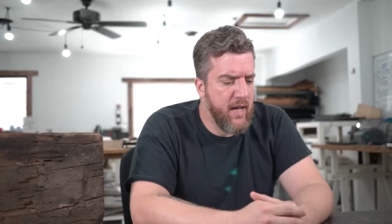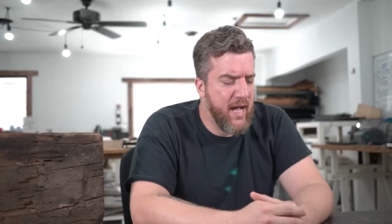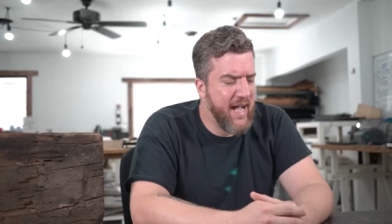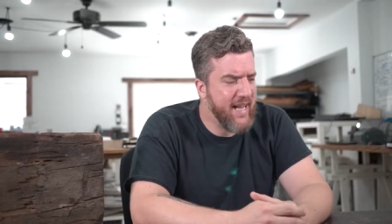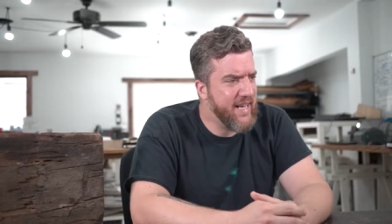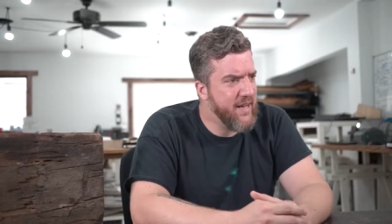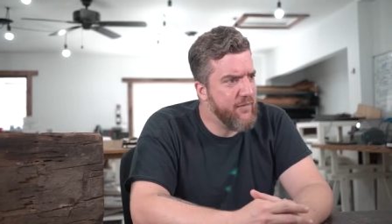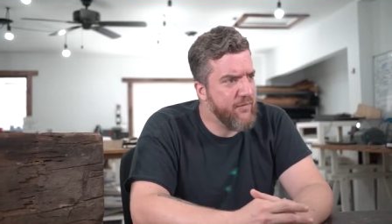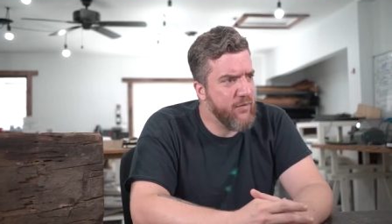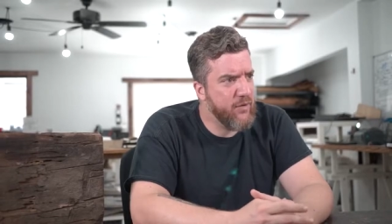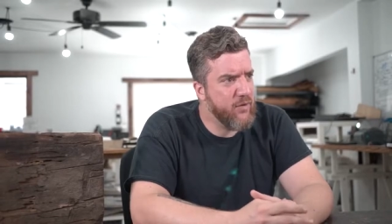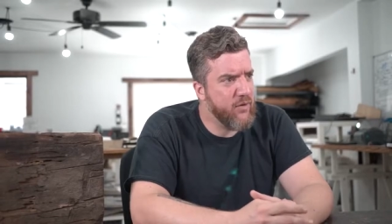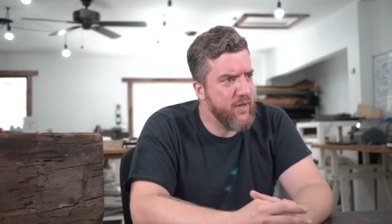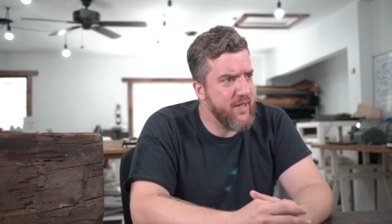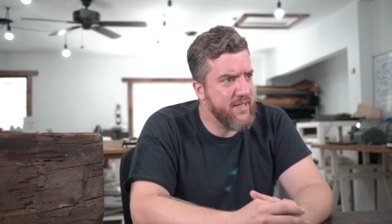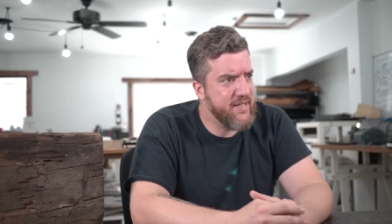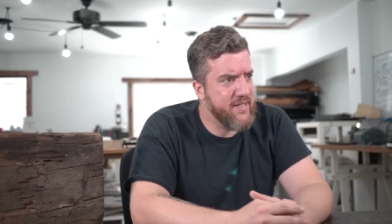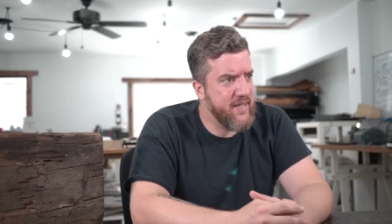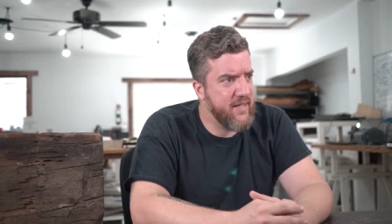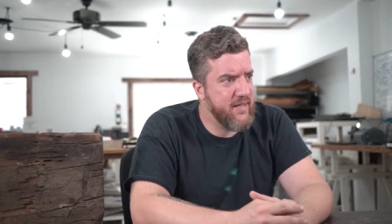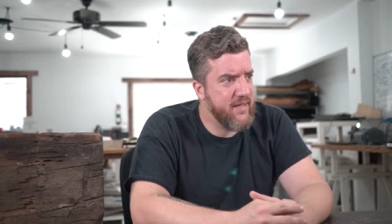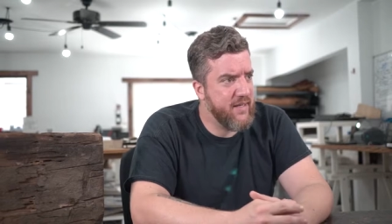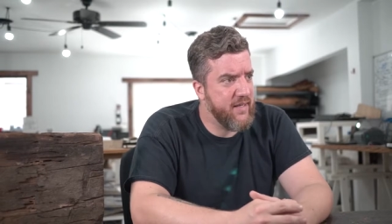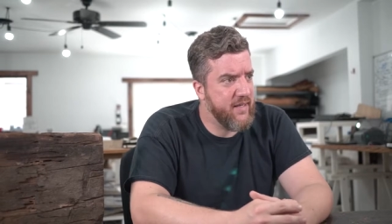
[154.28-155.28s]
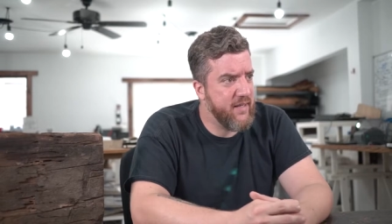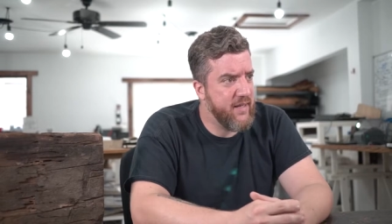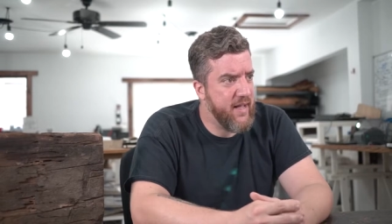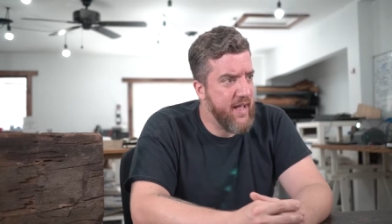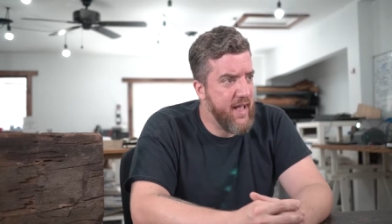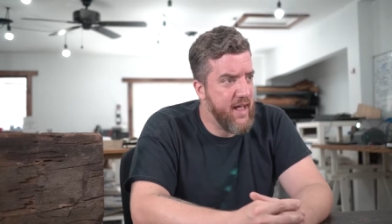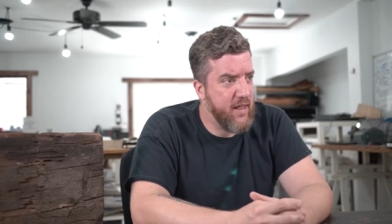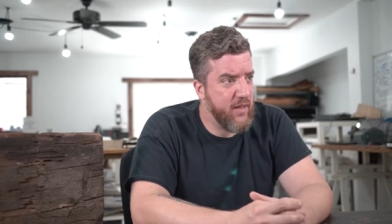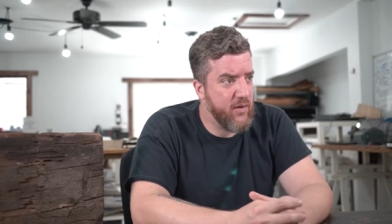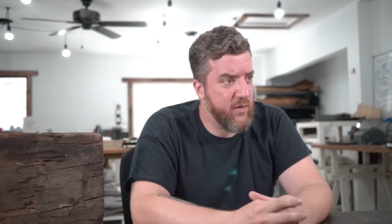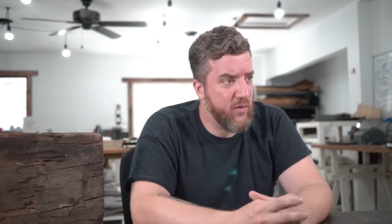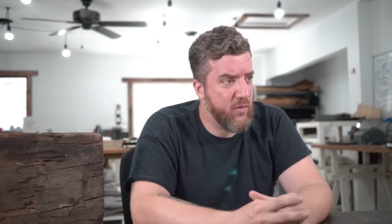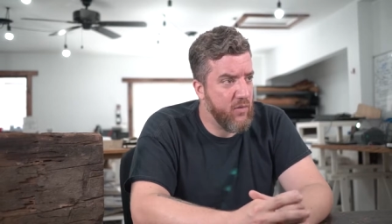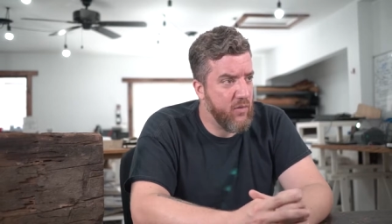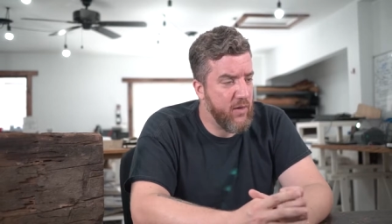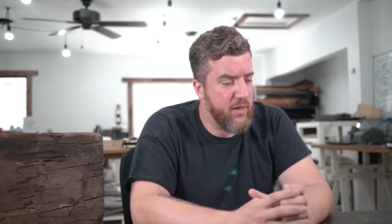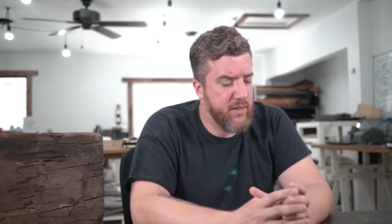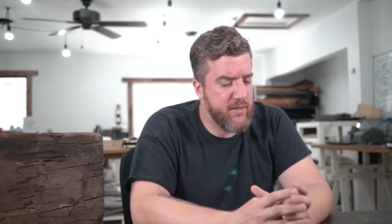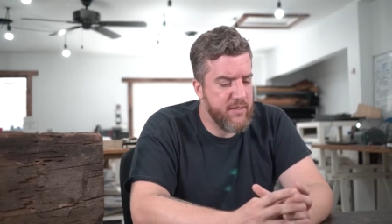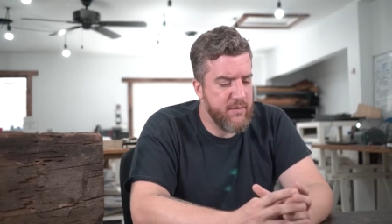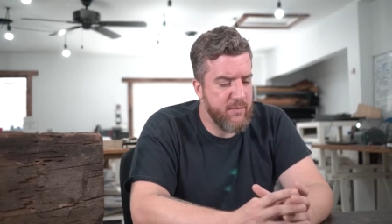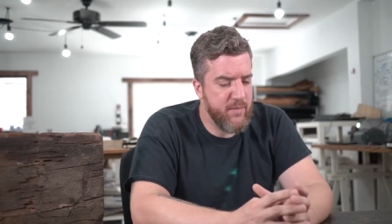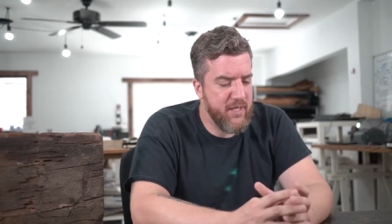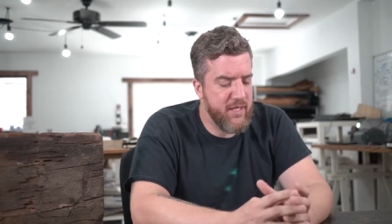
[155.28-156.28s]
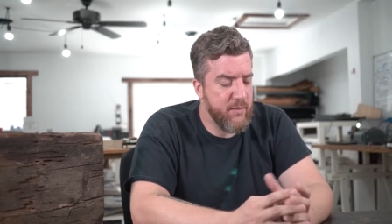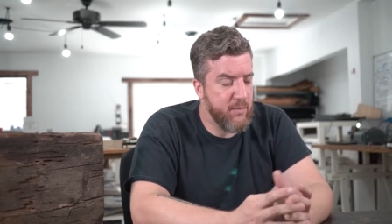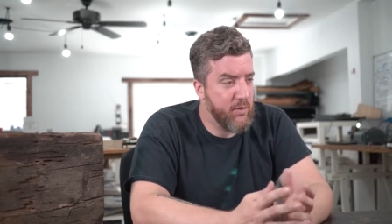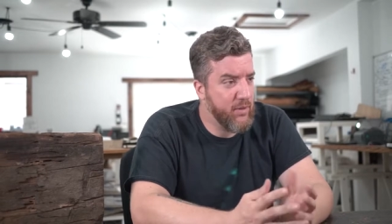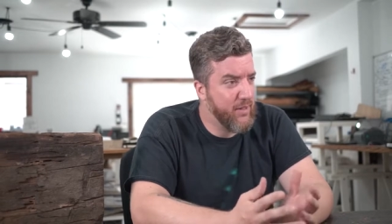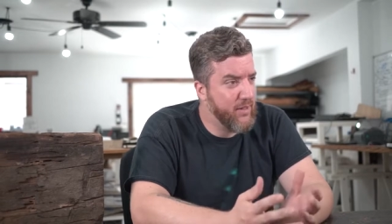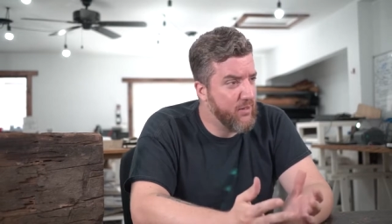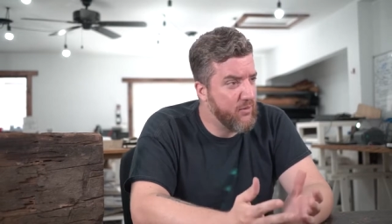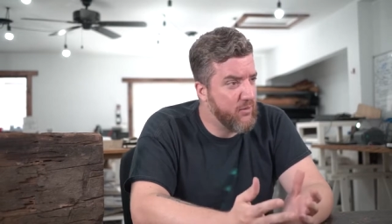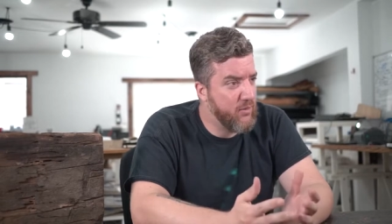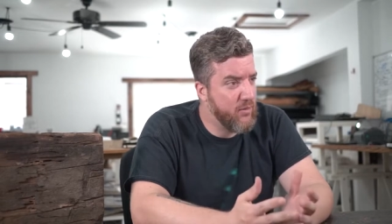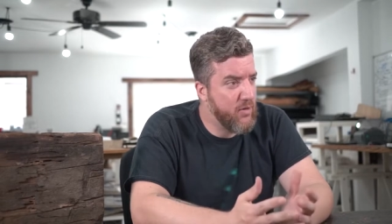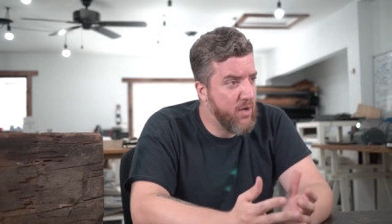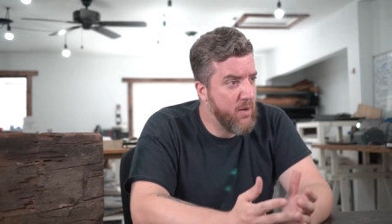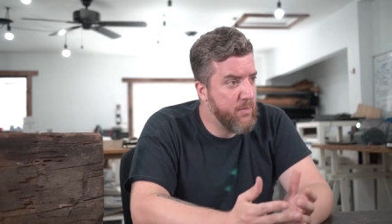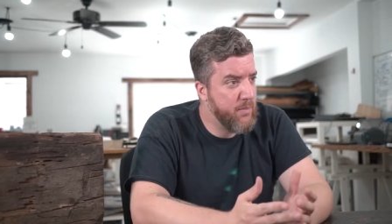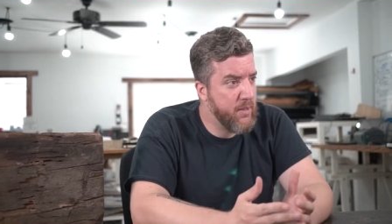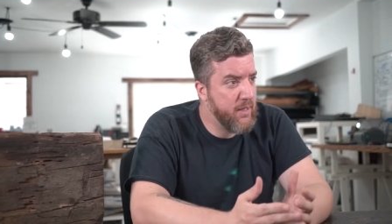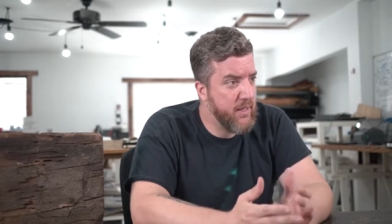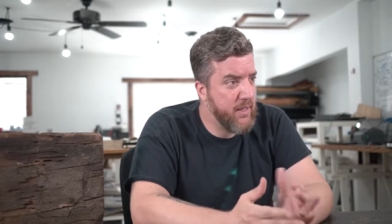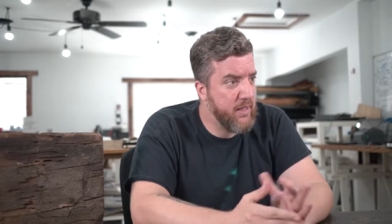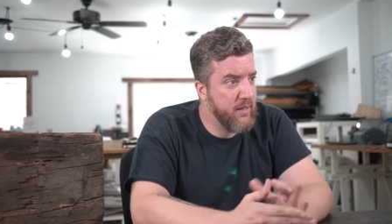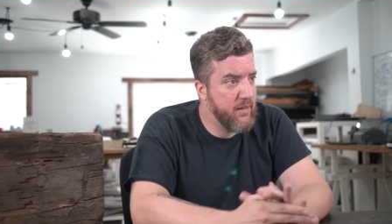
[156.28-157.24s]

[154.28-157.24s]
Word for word: I never intended Allegory to be a political company.